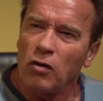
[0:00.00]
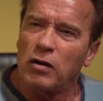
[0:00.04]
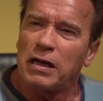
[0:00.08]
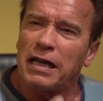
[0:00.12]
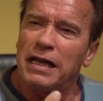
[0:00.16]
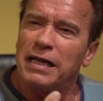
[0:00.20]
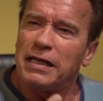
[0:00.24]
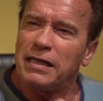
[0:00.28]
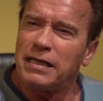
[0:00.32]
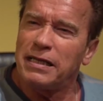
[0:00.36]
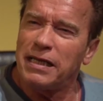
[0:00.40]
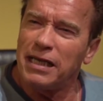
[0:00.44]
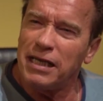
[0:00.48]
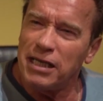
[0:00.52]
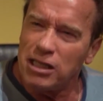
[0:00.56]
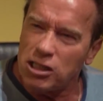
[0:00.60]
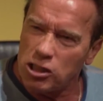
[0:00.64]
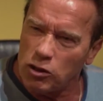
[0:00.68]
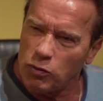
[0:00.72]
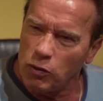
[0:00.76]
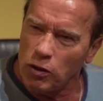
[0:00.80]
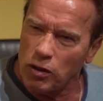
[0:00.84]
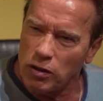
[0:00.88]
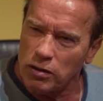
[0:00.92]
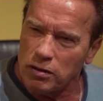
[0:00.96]
Or Clint
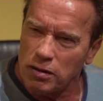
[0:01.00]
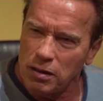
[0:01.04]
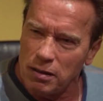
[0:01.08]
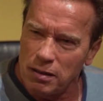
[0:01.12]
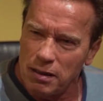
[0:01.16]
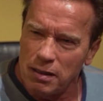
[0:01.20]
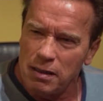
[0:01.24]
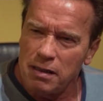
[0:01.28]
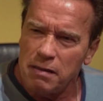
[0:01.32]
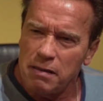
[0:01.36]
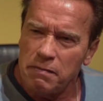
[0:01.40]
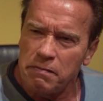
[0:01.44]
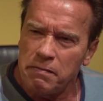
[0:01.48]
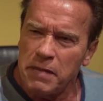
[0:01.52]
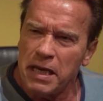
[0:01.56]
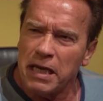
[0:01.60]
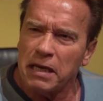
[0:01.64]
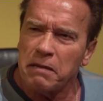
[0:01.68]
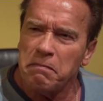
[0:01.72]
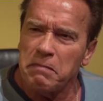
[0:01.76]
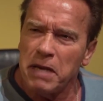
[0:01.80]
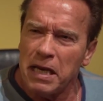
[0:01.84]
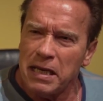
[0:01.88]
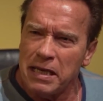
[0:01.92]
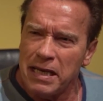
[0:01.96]
Eastwood.
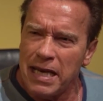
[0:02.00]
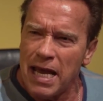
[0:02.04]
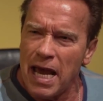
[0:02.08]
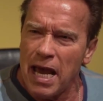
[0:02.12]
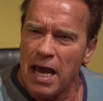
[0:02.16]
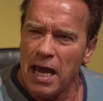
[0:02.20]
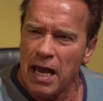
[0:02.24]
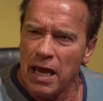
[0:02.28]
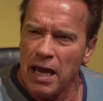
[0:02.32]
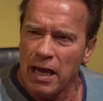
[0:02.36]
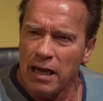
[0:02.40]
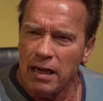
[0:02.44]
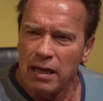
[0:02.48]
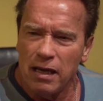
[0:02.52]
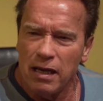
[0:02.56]
Make my day.